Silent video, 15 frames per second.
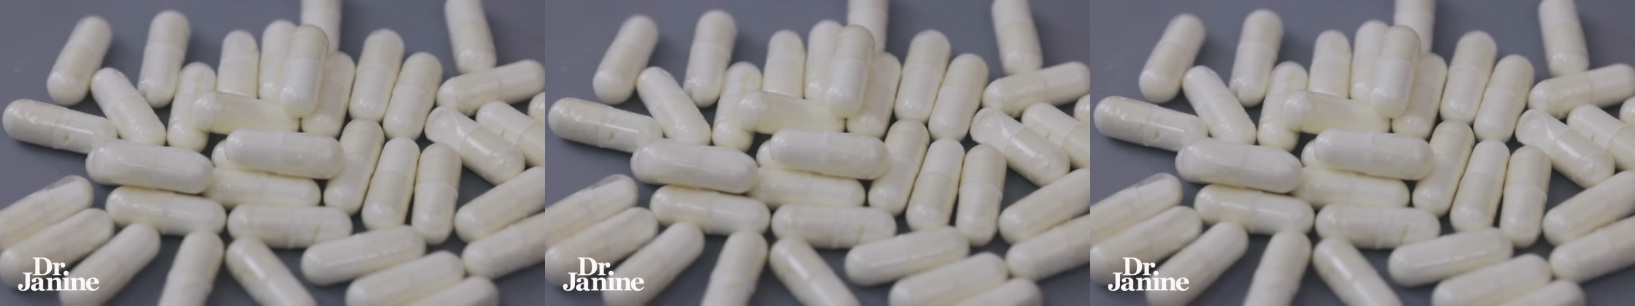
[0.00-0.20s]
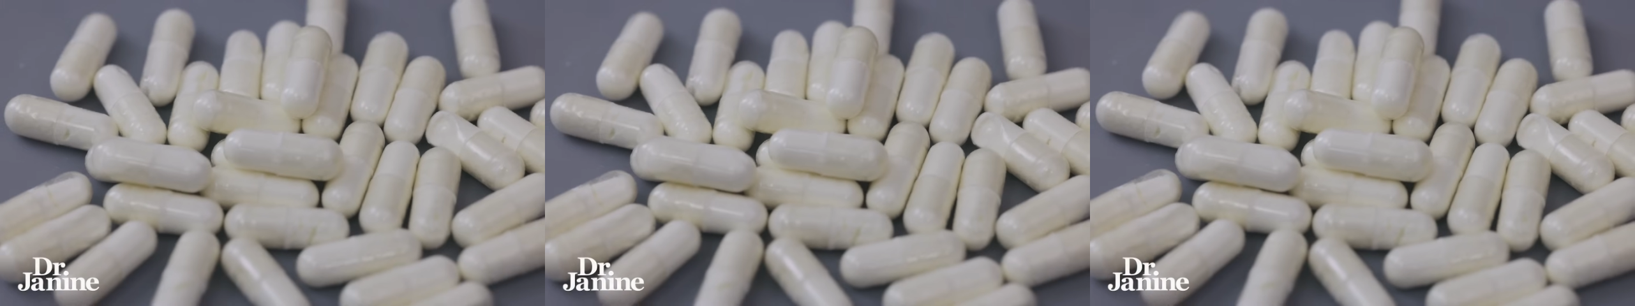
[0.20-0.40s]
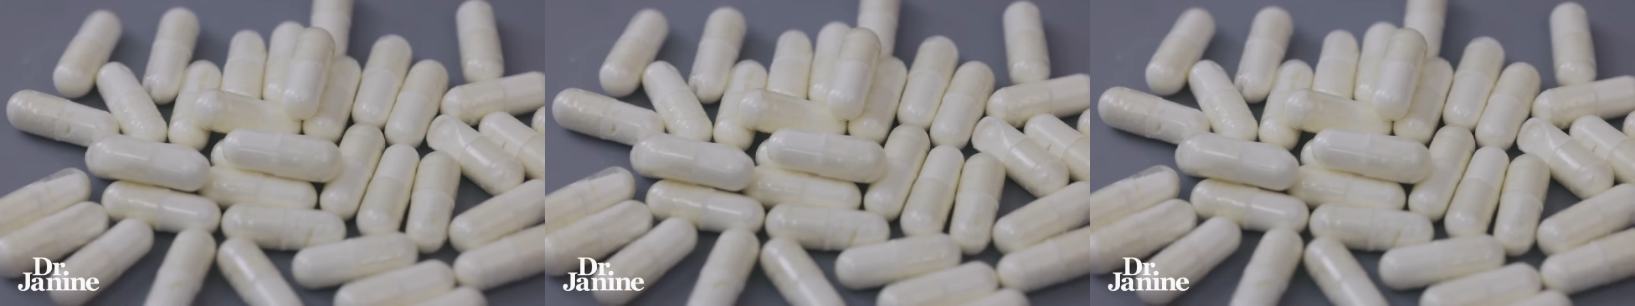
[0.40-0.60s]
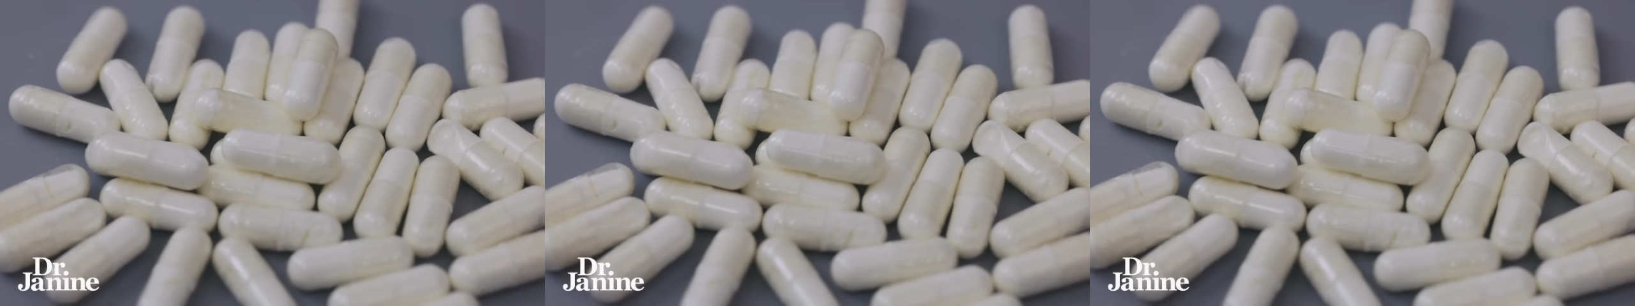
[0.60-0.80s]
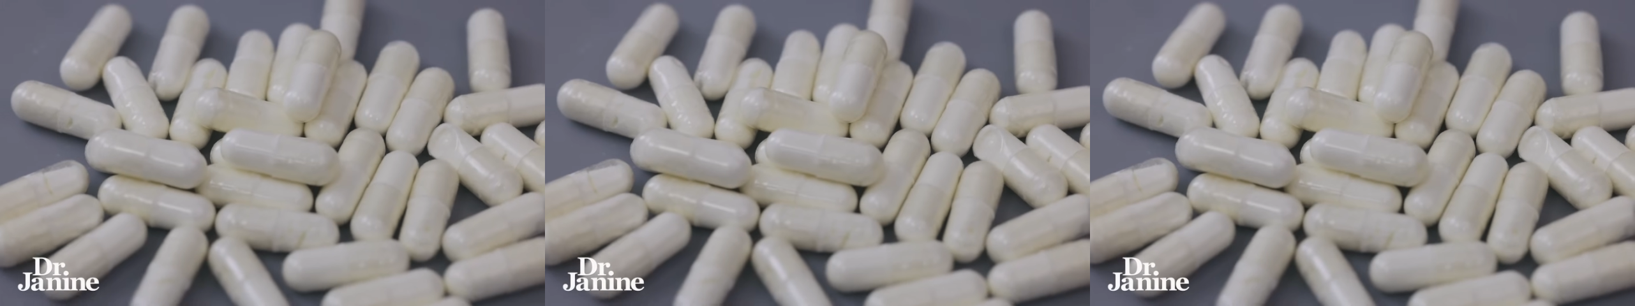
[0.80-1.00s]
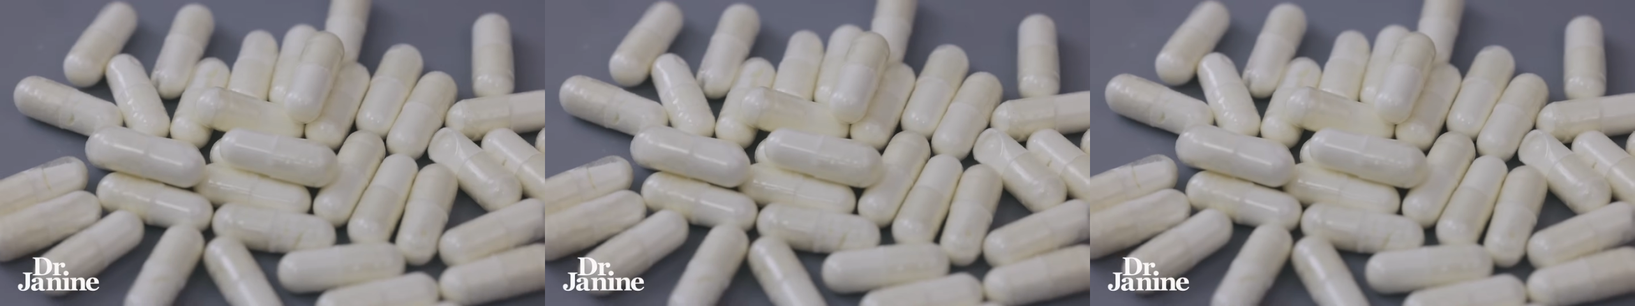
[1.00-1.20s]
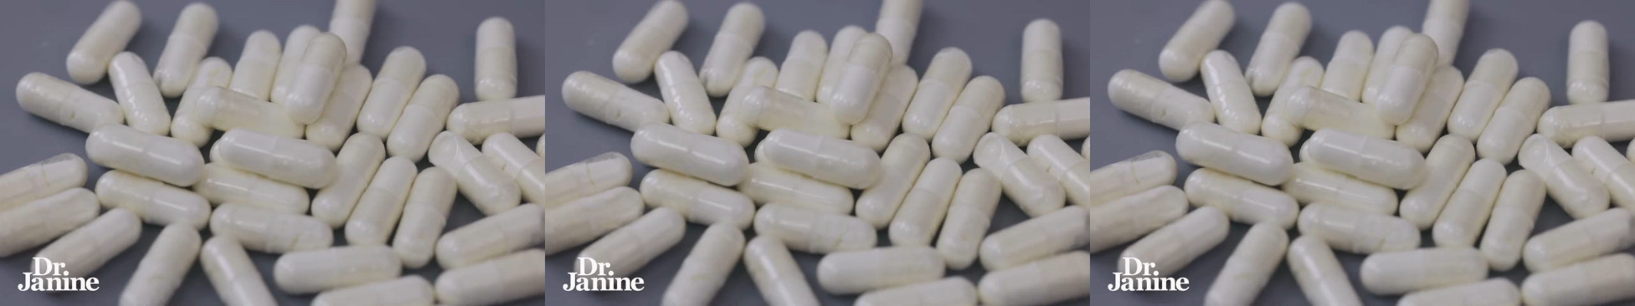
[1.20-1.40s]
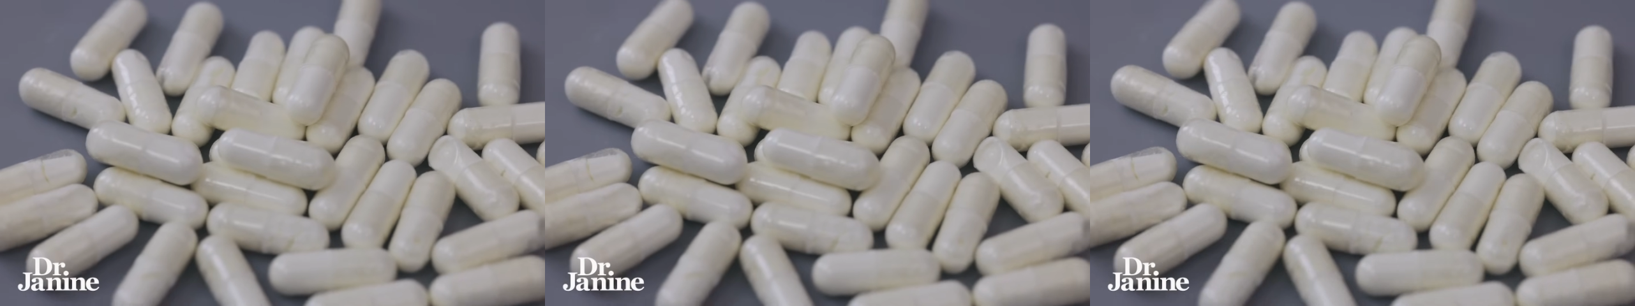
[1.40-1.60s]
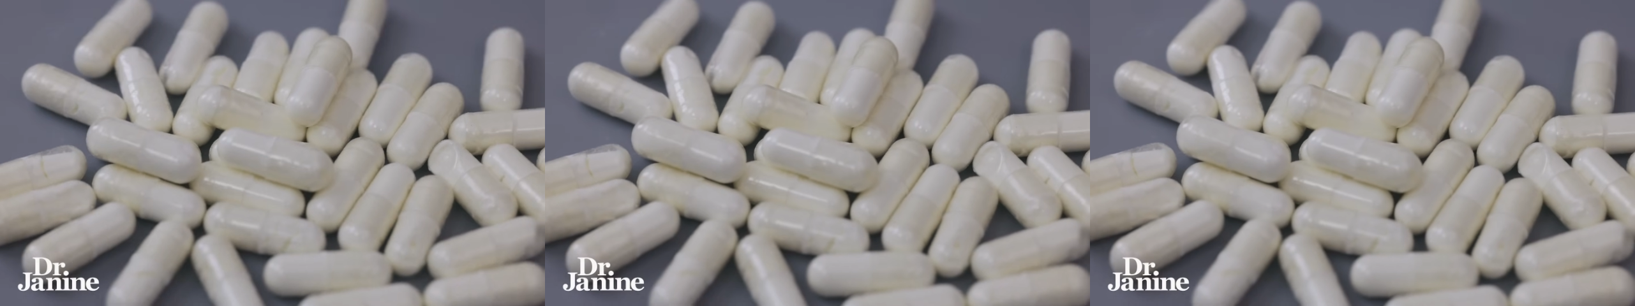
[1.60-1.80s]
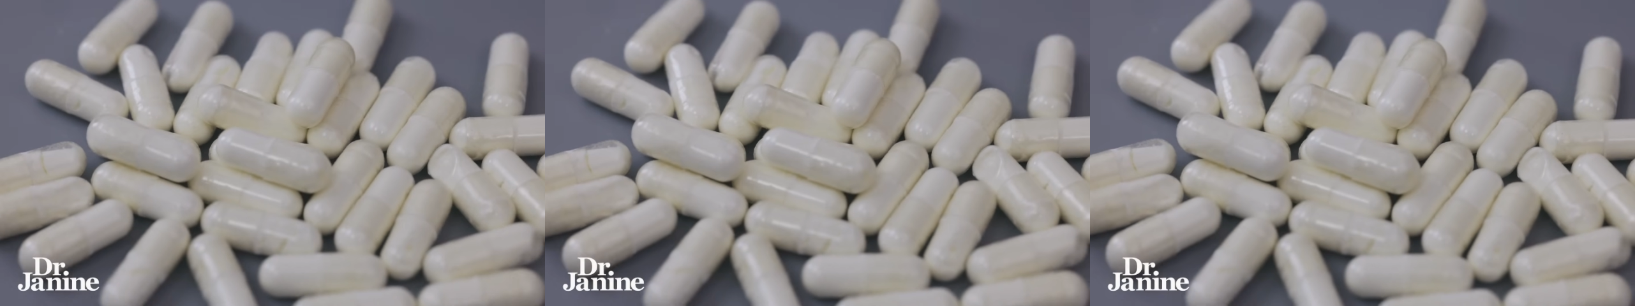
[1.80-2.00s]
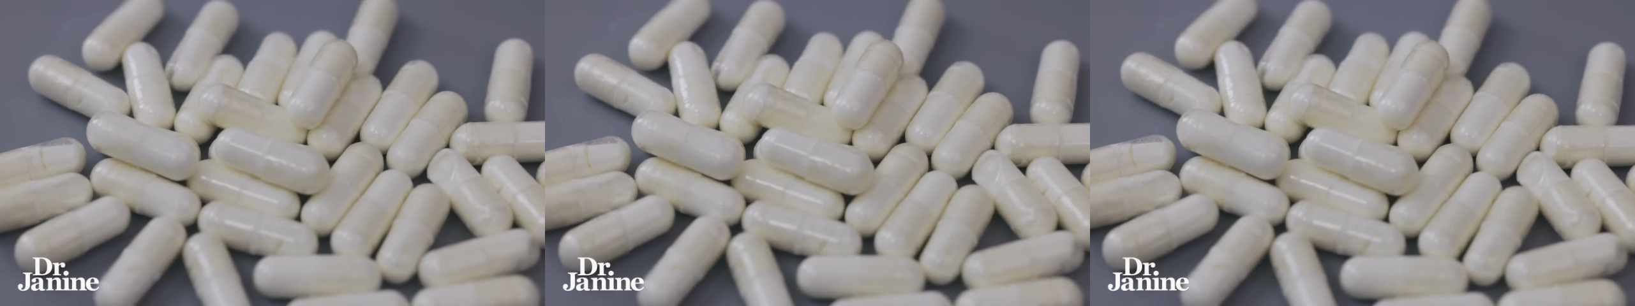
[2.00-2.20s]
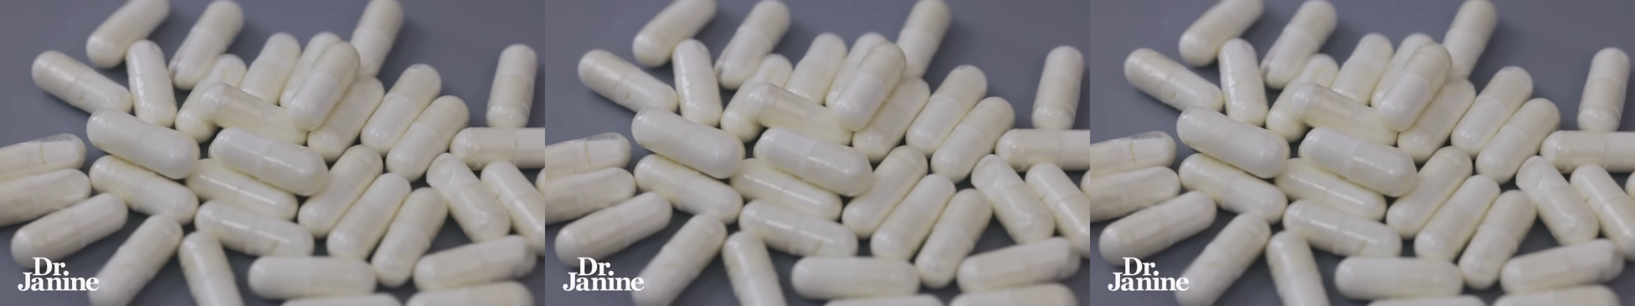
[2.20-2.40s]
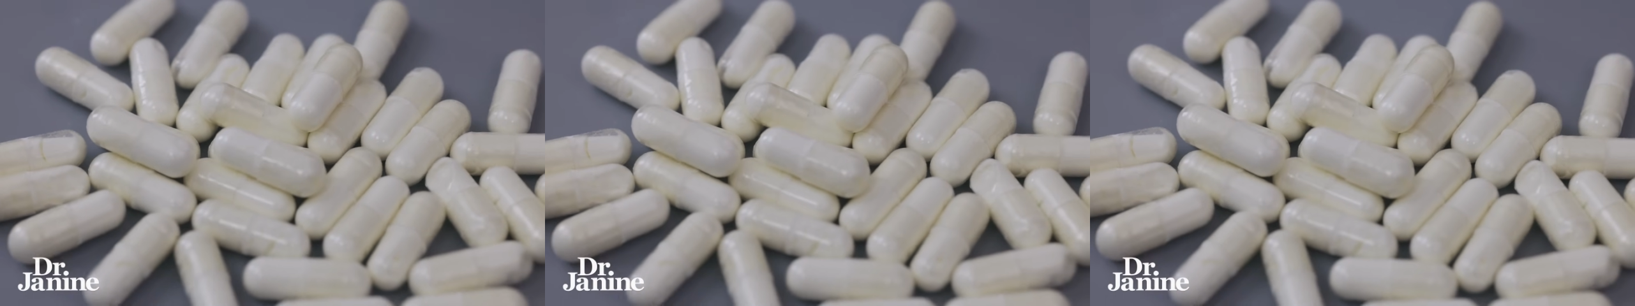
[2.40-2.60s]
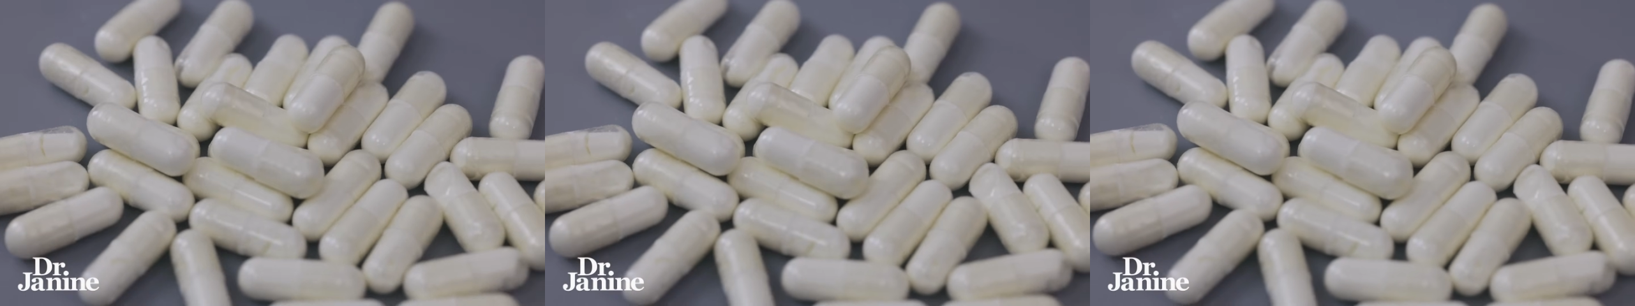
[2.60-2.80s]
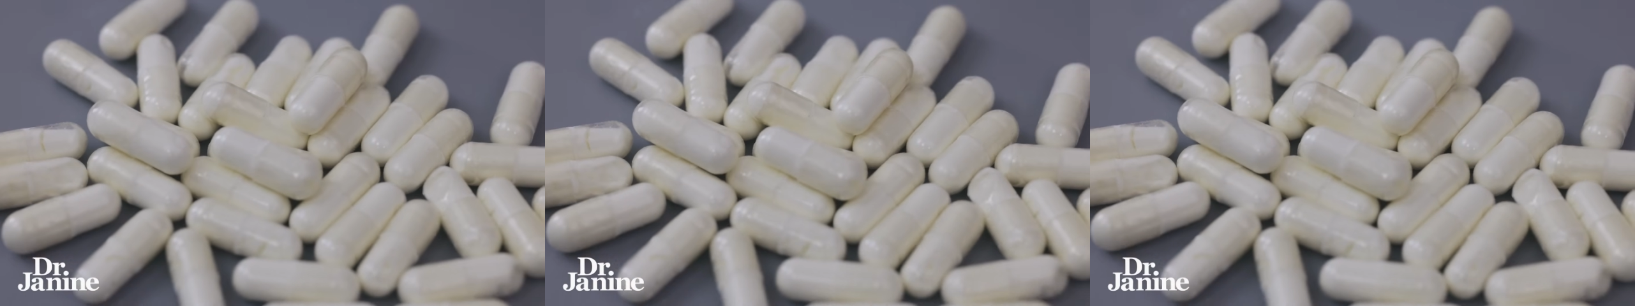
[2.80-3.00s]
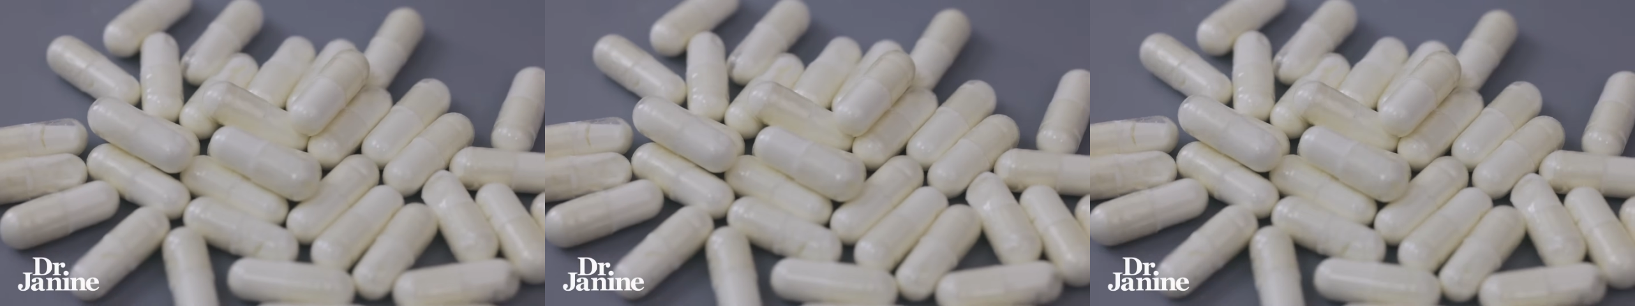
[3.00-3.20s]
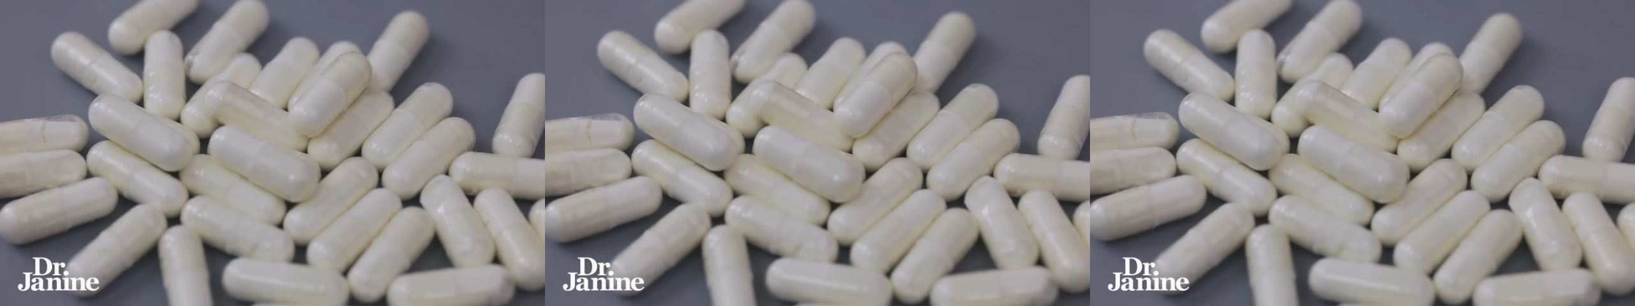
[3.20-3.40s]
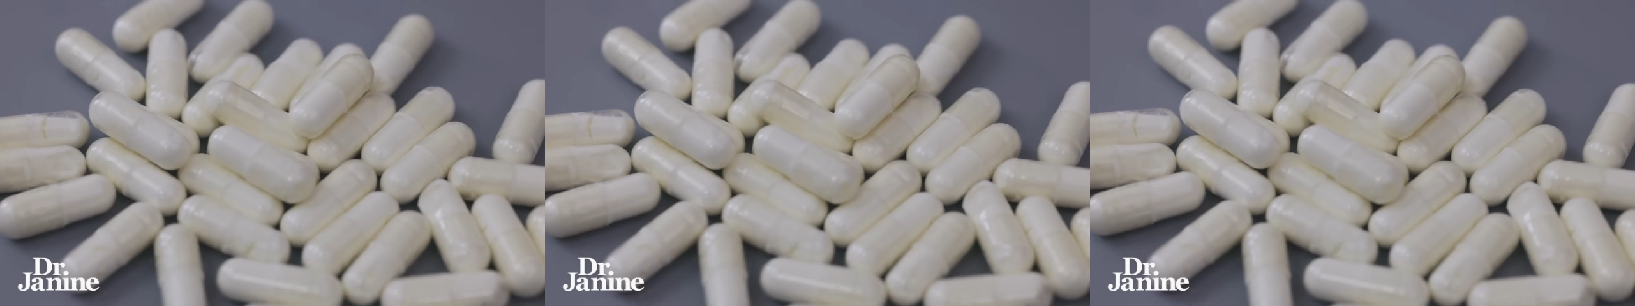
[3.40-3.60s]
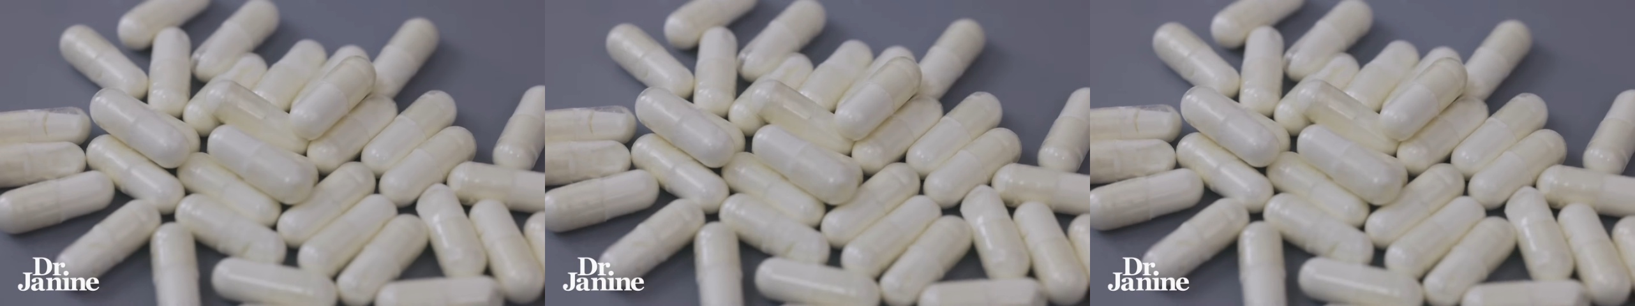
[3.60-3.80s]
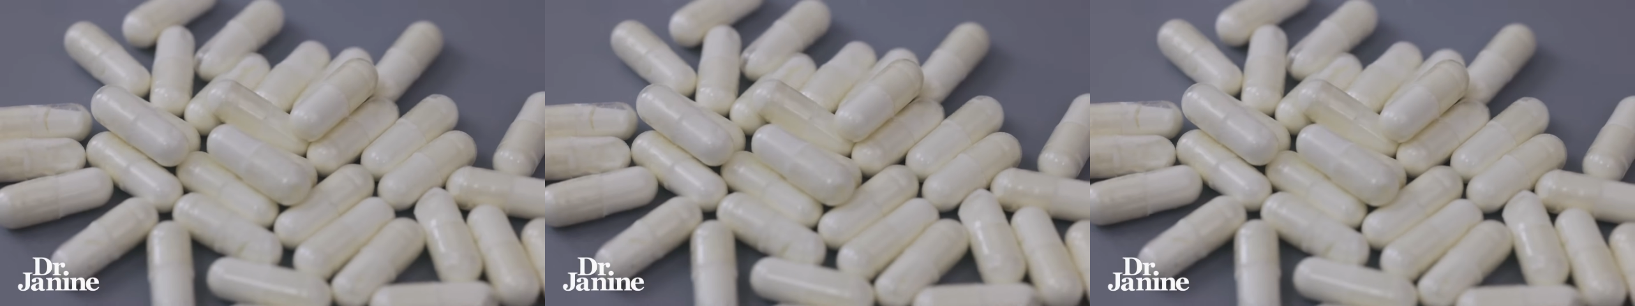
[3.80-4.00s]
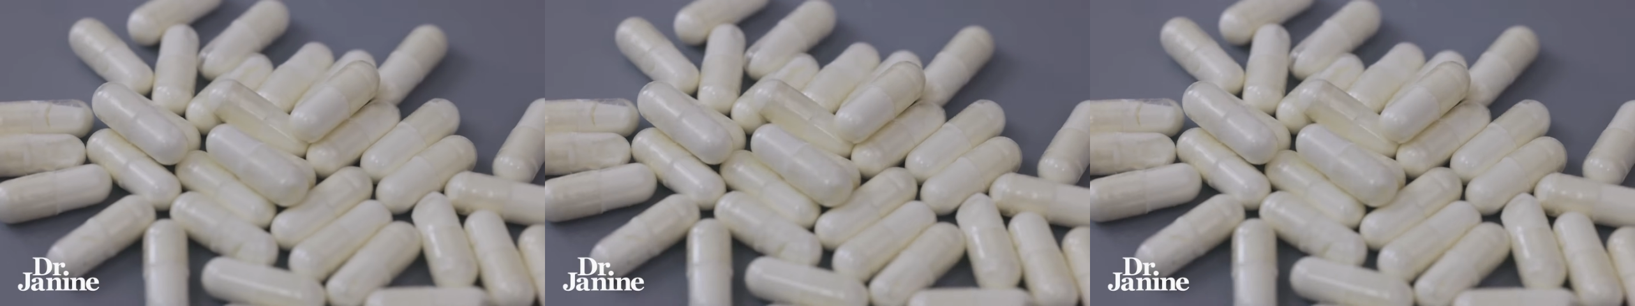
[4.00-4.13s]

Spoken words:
No face is visible, so there are no lips to read.